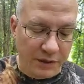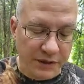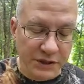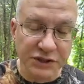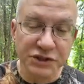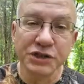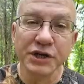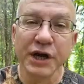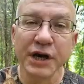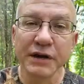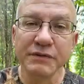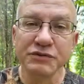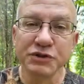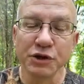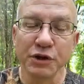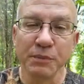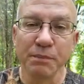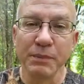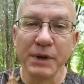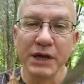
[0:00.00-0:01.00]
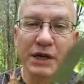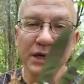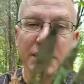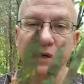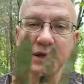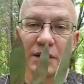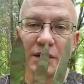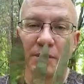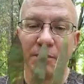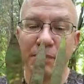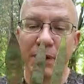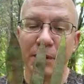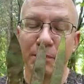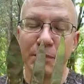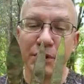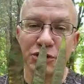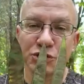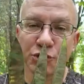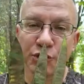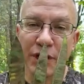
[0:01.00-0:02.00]
These knives are made by
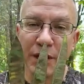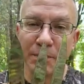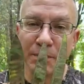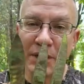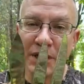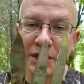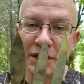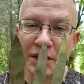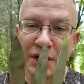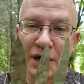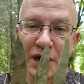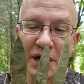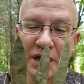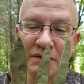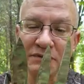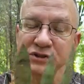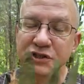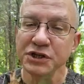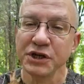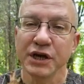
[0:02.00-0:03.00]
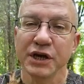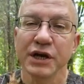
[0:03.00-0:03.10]
Muskrat Man Knives.